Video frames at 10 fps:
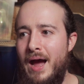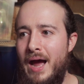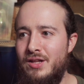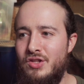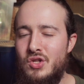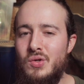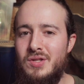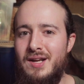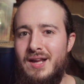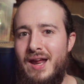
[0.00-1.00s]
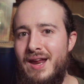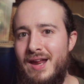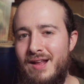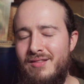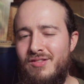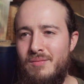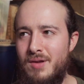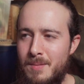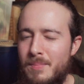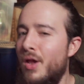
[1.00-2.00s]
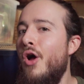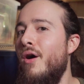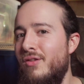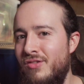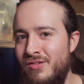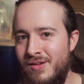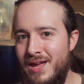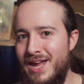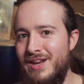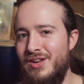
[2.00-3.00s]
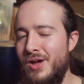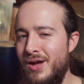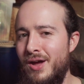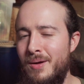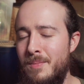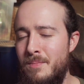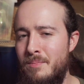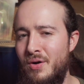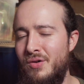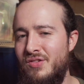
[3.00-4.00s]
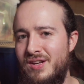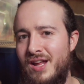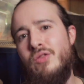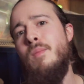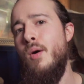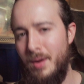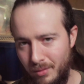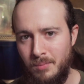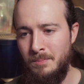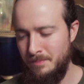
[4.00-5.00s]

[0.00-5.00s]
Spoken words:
I do think that it belongs in the beer scene at the moment.